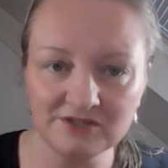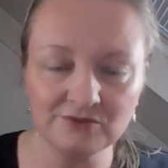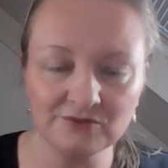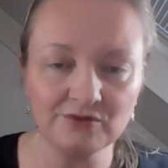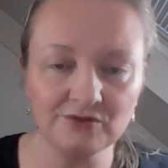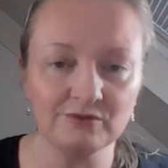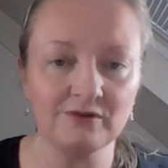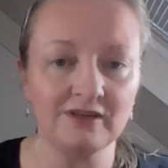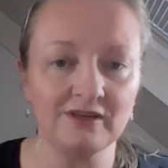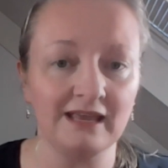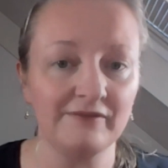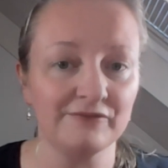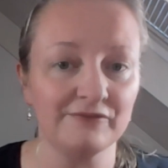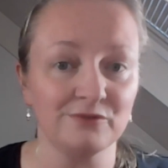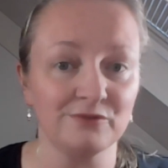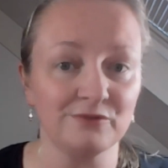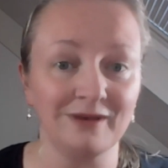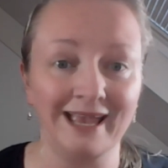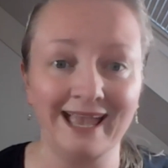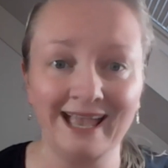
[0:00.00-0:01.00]
You don't have to
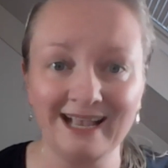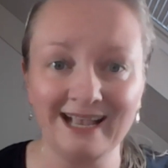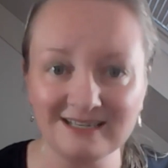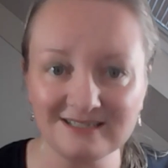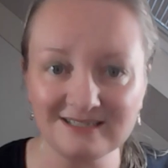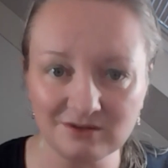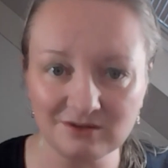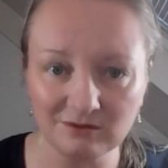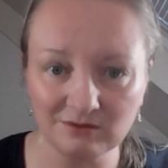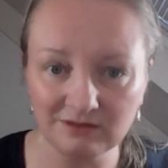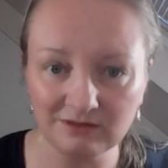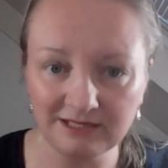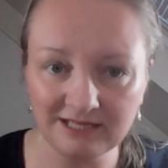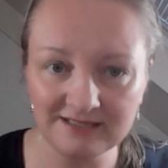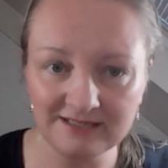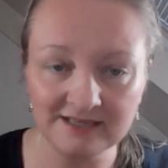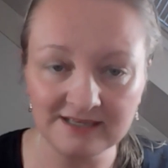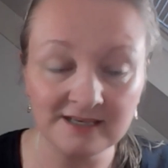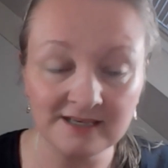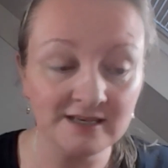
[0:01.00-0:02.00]
act on
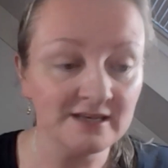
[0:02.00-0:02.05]
it.